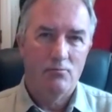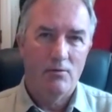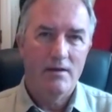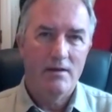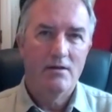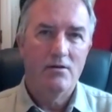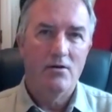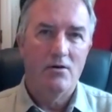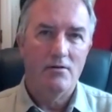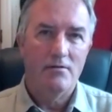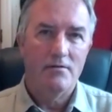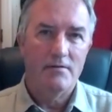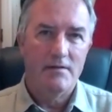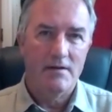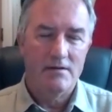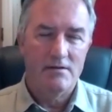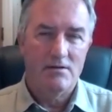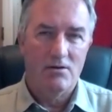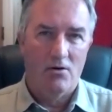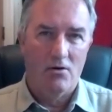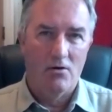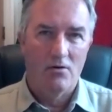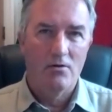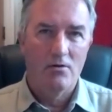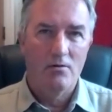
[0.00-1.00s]
We got this
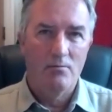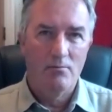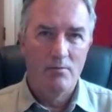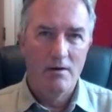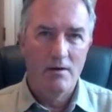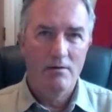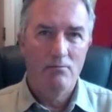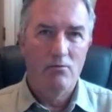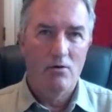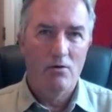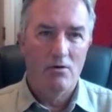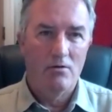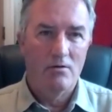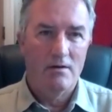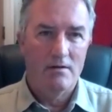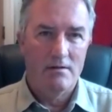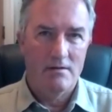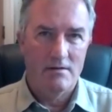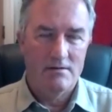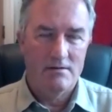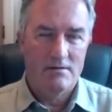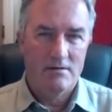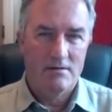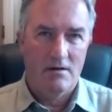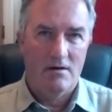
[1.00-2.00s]
horribly wrong at
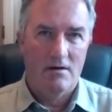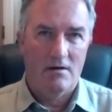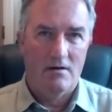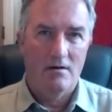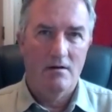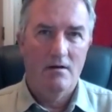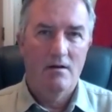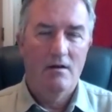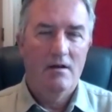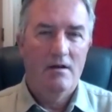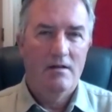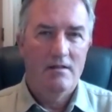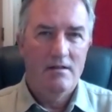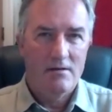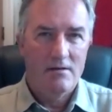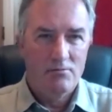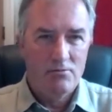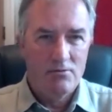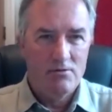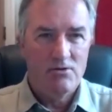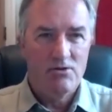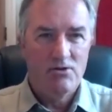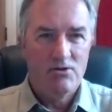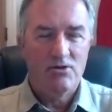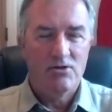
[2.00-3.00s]
the start. This
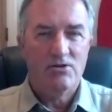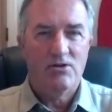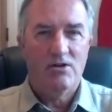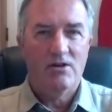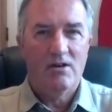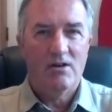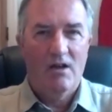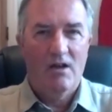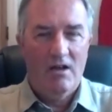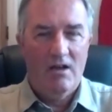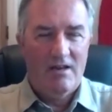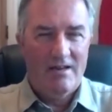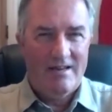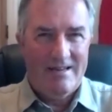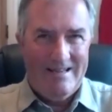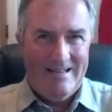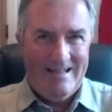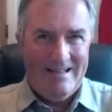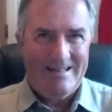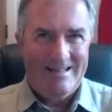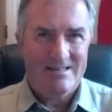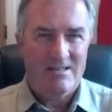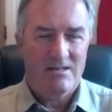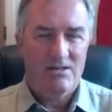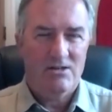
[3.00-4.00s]
was just a
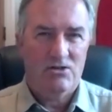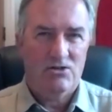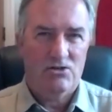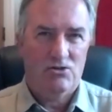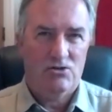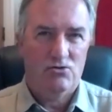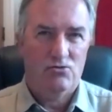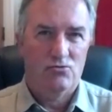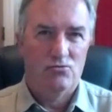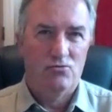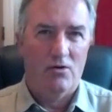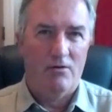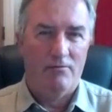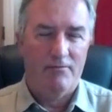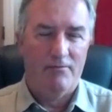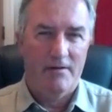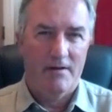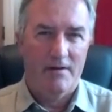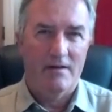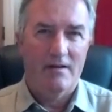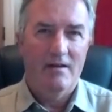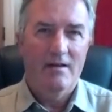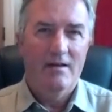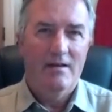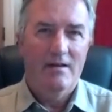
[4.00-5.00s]

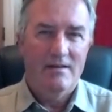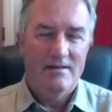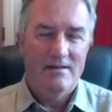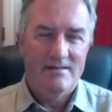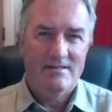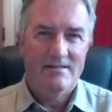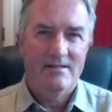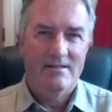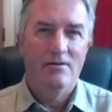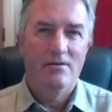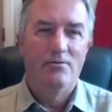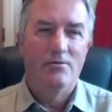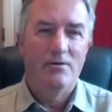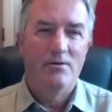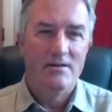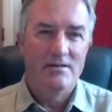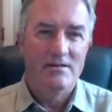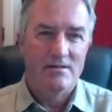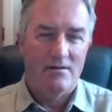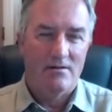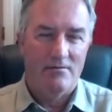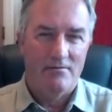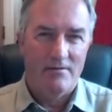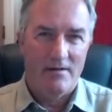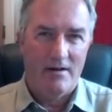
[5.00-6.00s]
catastrophic series
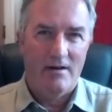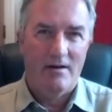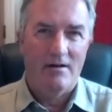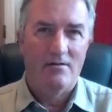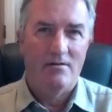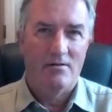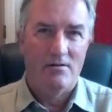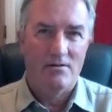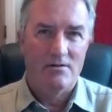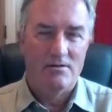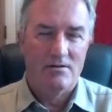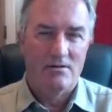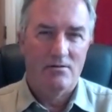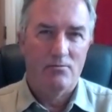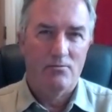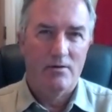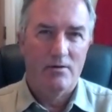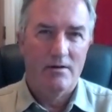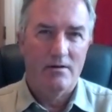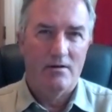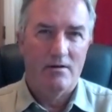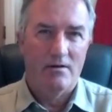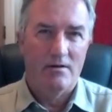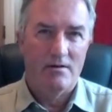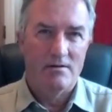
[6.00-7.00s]
of errors that we
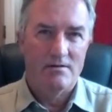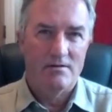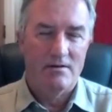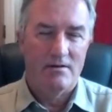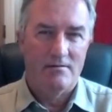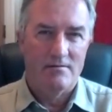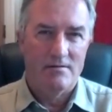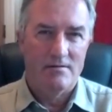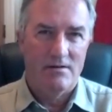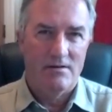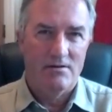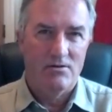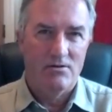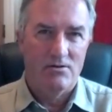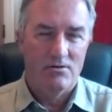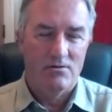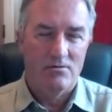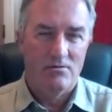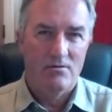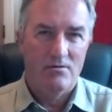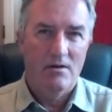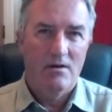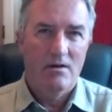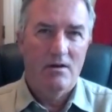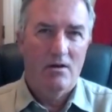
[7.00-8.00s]
got ourselves
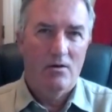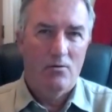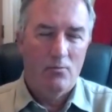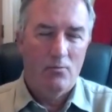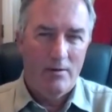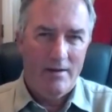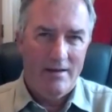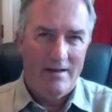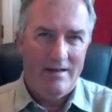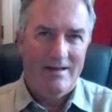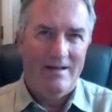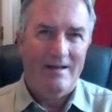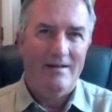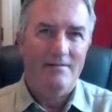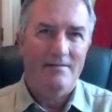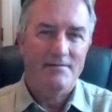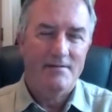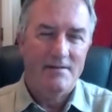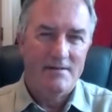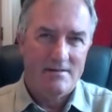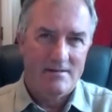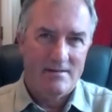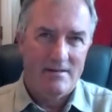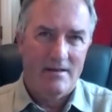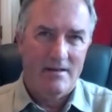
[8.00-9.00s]
into. We have
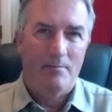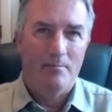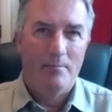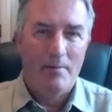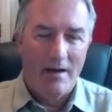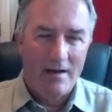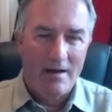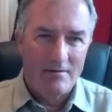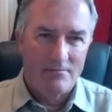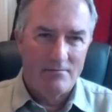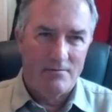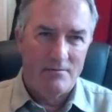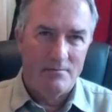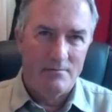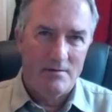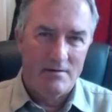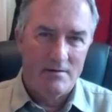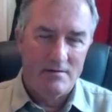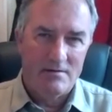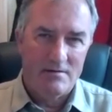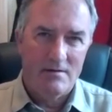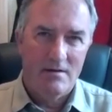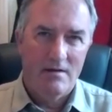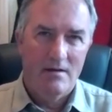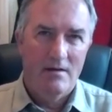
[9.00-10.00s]
to step back from
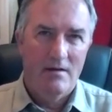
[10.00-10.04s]
this.